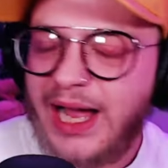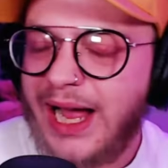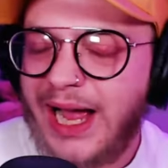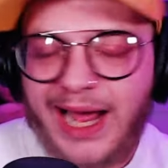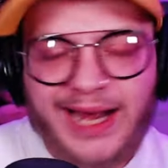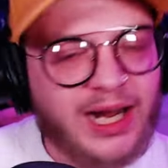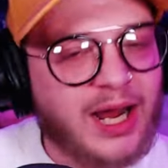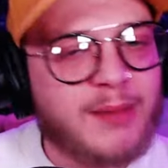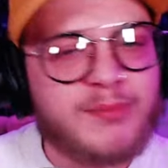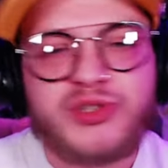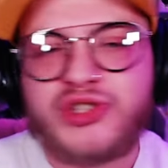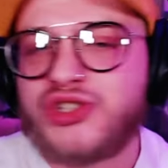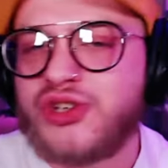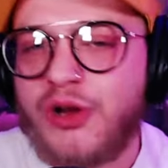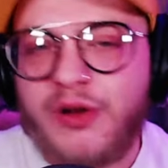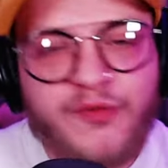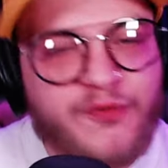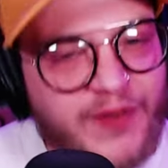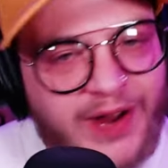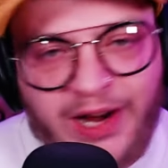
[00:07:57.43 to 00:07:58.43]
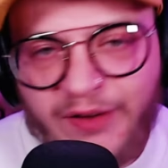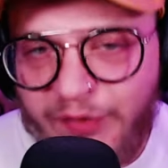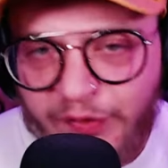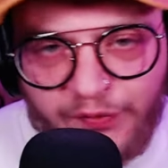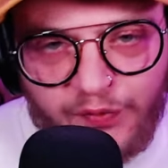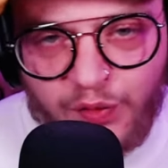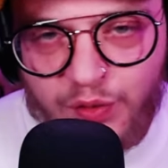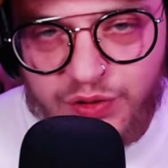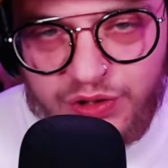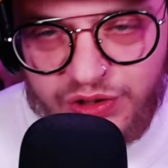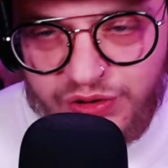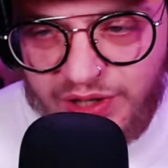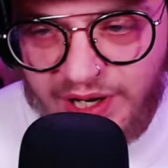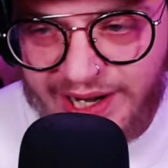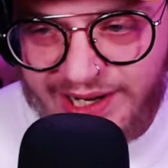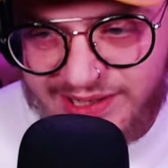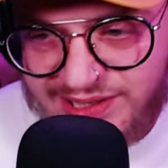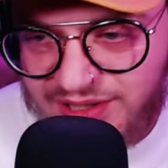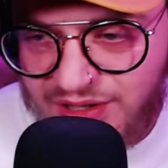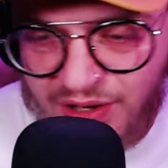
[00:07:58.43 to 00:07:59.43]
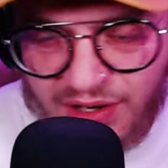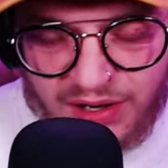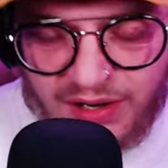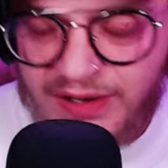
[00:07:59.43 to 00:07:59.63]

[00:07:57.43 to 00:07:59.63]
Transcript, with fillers: And I'm so thankful for all you guys. So, yeah.